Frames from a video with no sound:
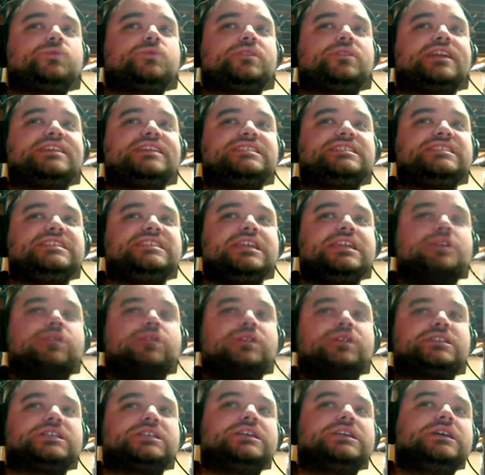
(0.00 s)
with a
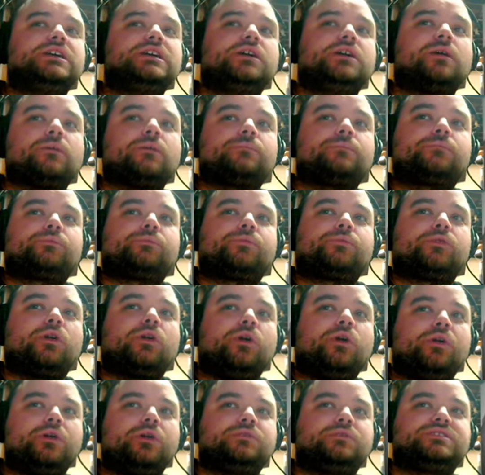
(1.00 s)
secret
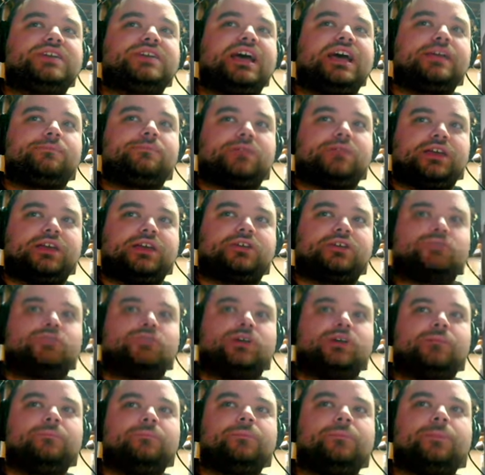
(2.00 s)
prototype kick
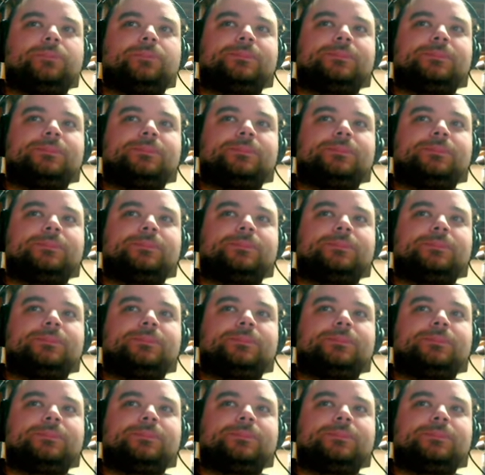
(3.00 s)
drum